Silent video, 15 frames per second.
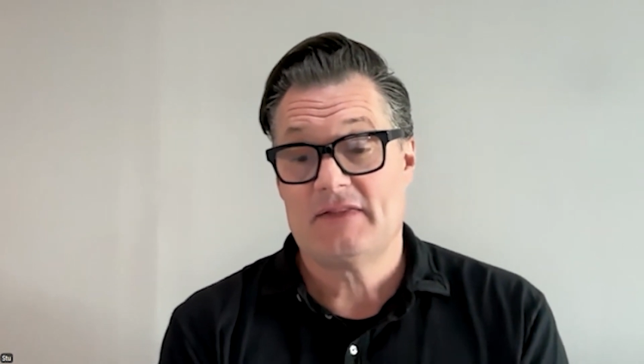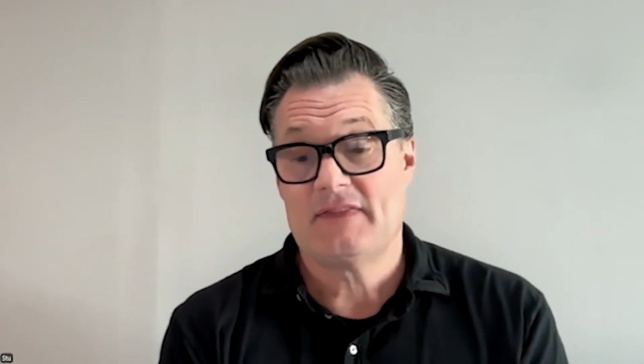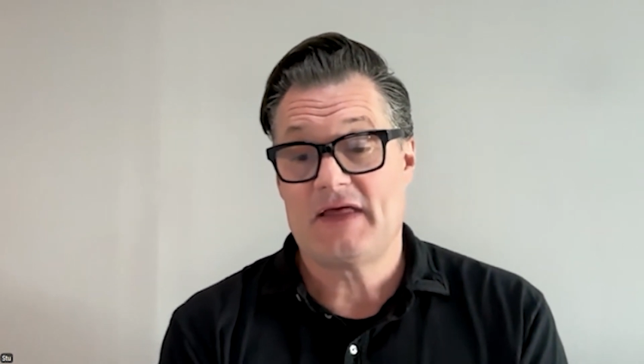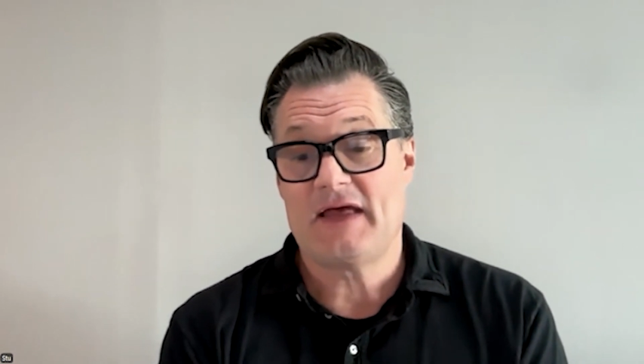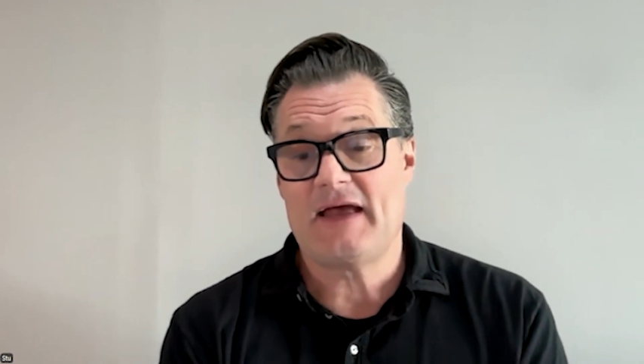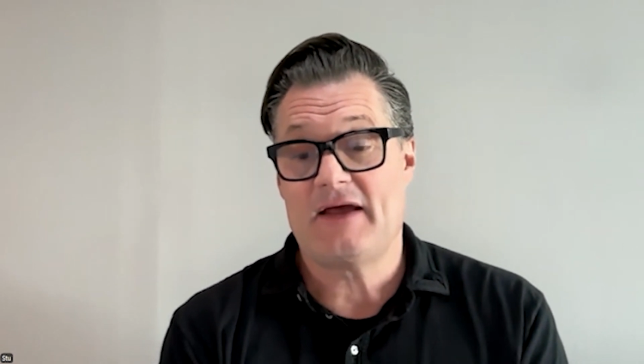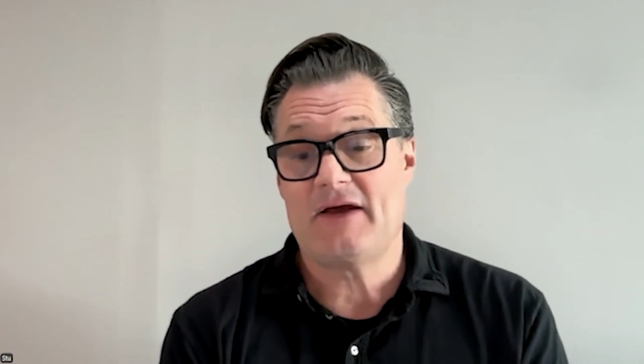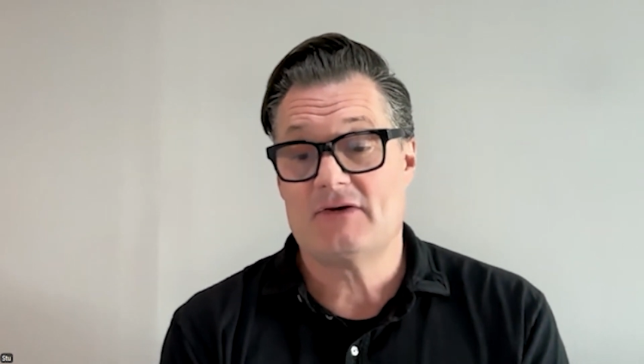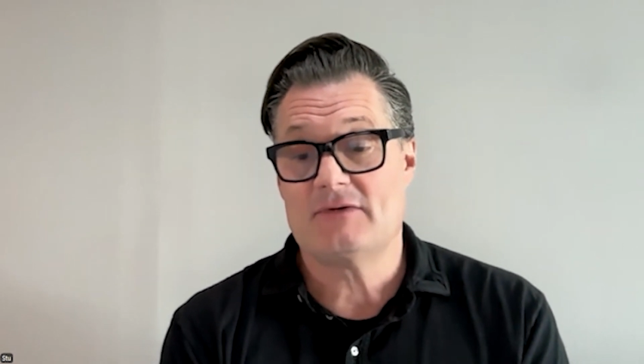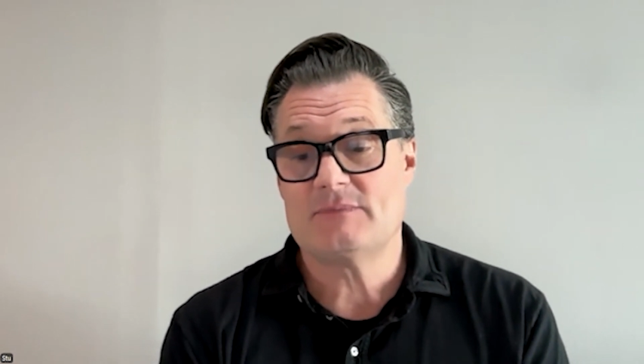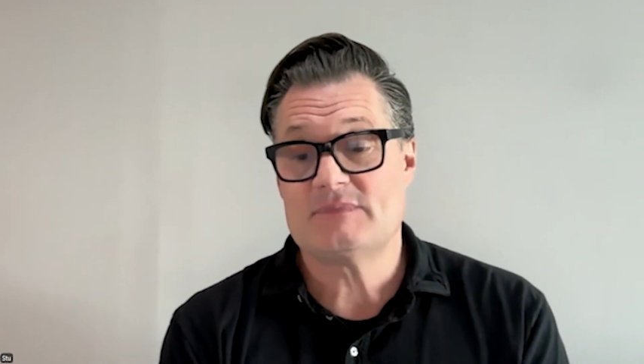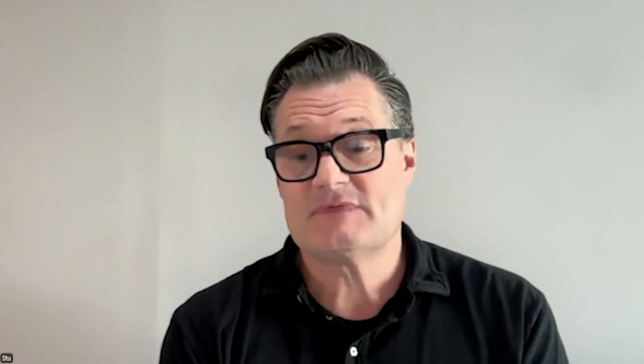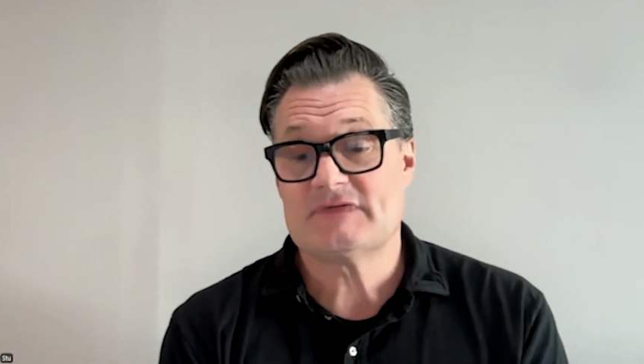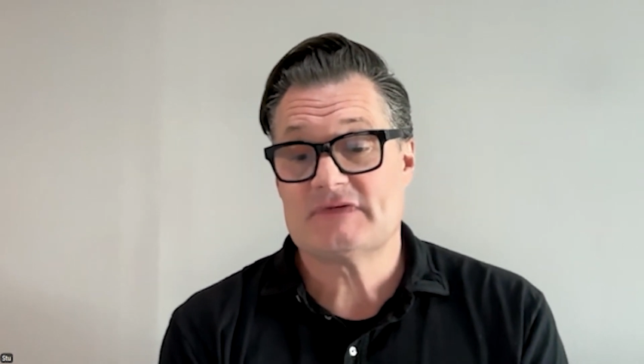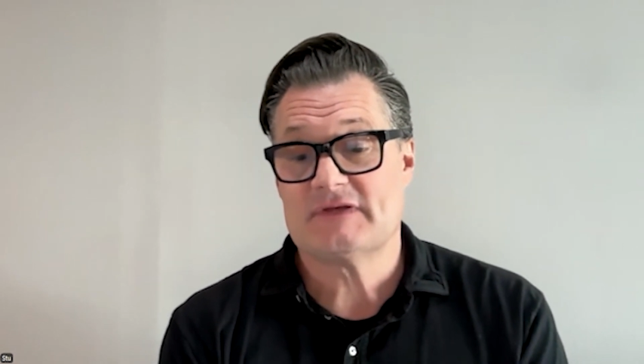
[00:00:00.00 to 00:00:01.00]
That
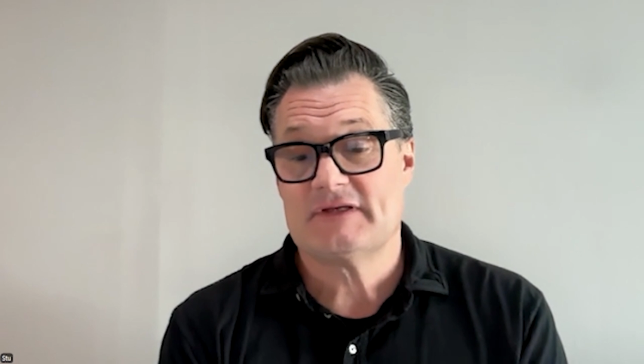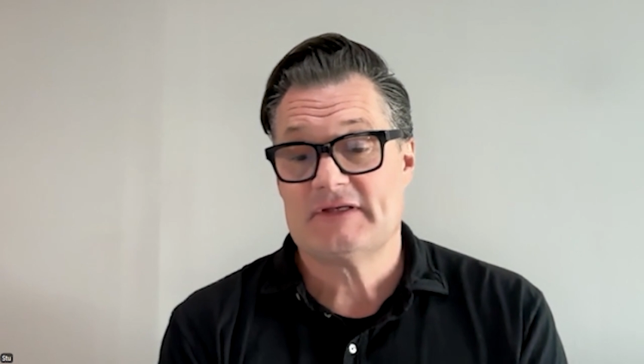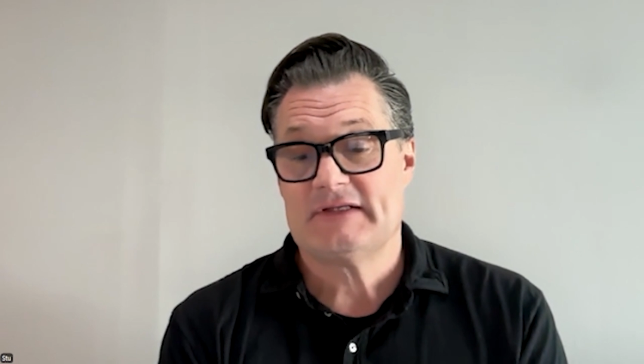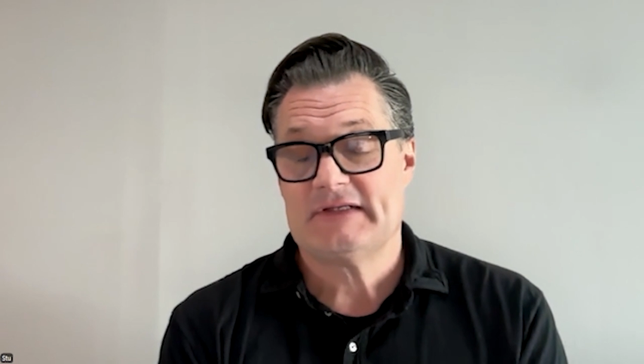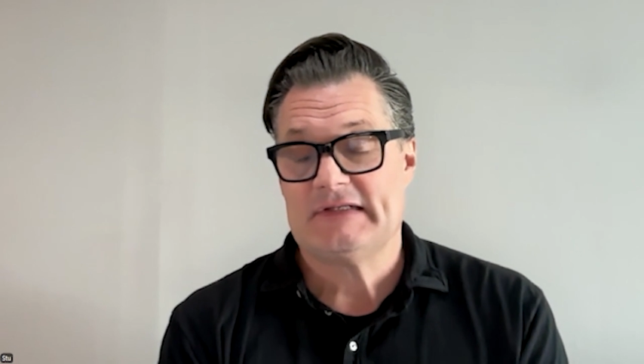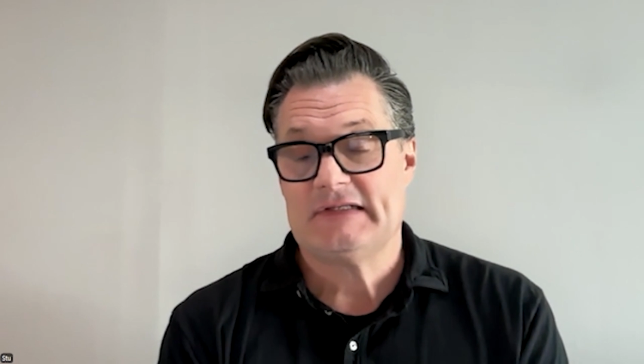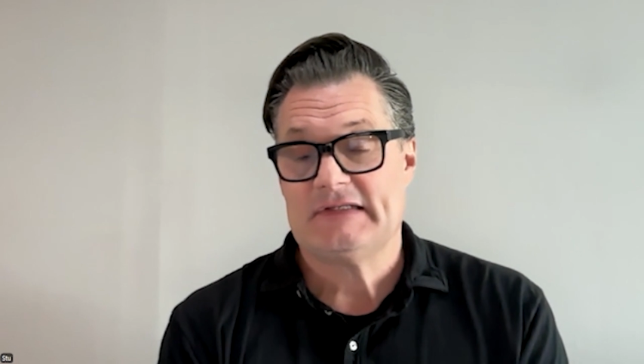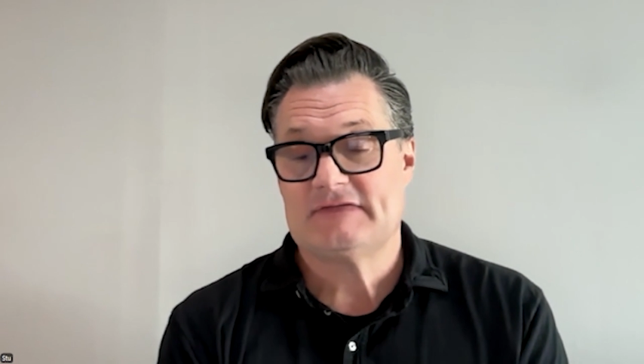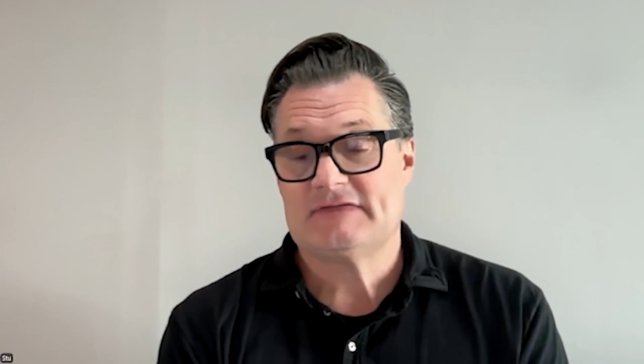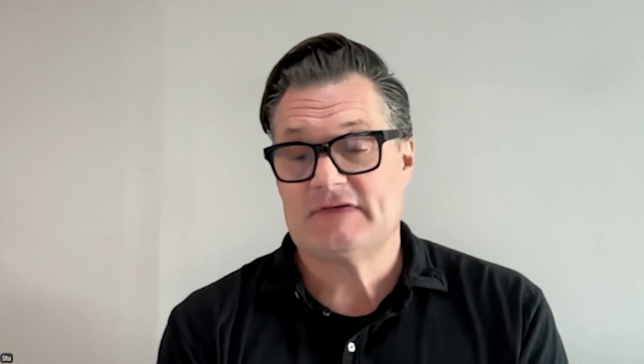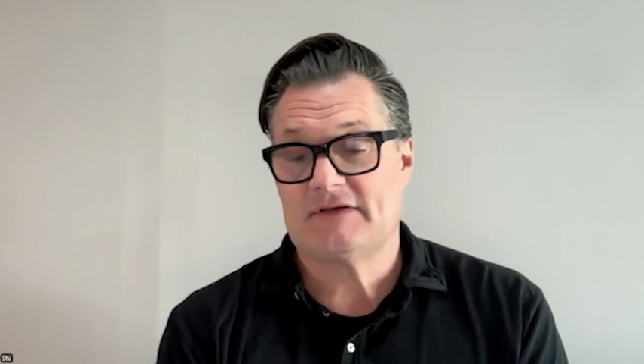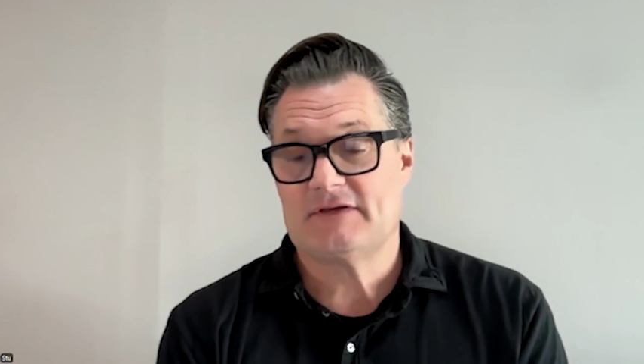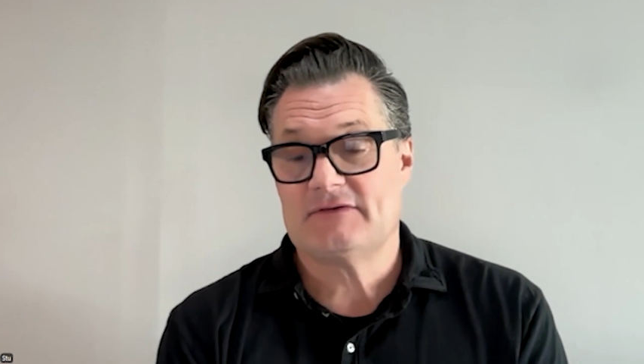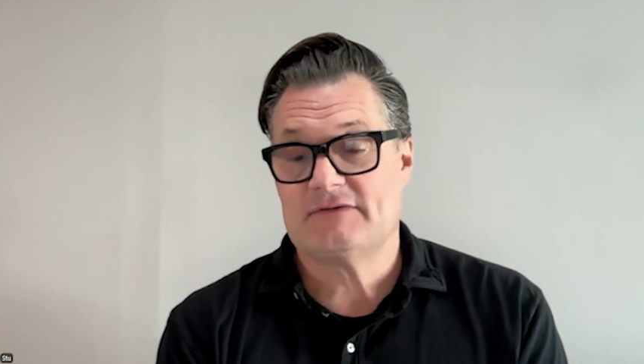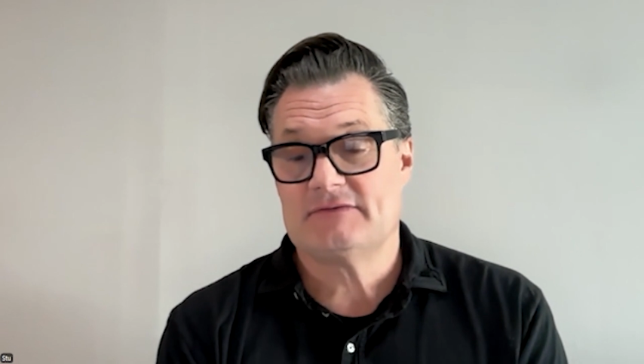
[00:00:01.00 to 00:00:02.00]
helps.
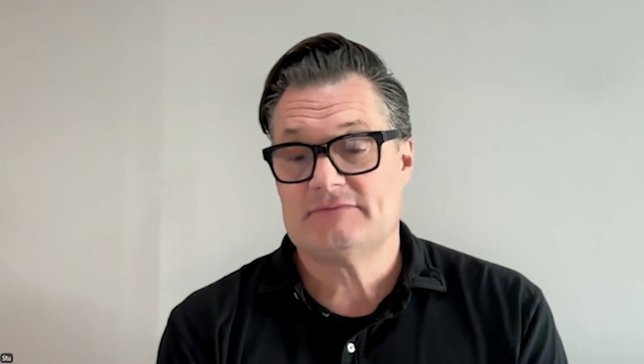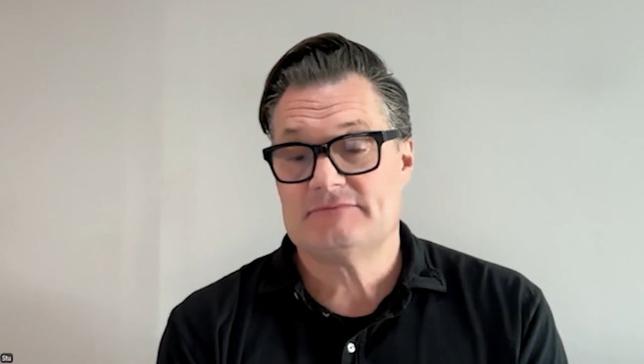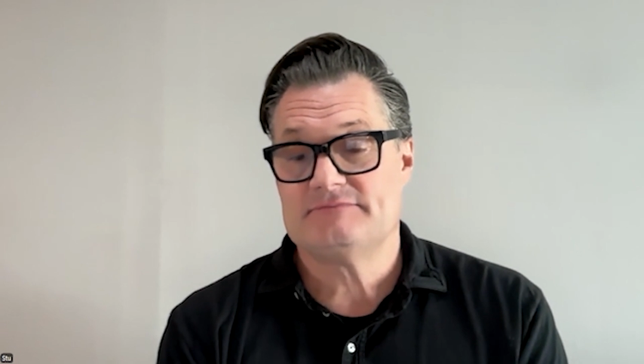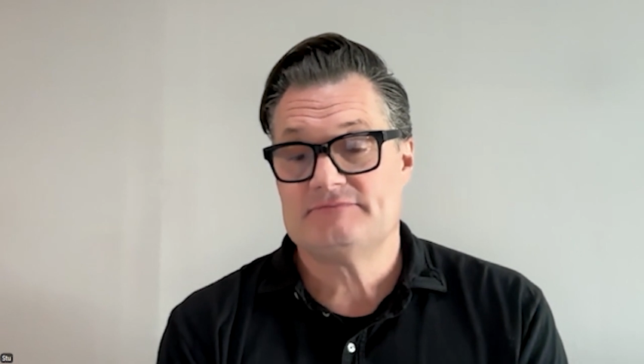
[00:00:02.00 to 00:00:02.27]
So